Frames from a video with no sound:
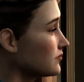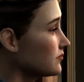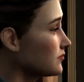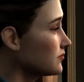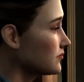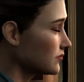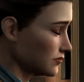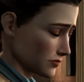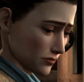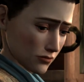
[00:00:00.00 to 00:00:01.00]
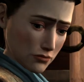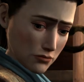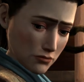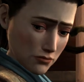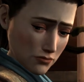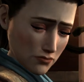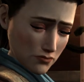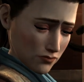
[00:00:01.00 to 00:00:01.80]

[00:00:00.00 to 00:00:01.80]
(no one is talking)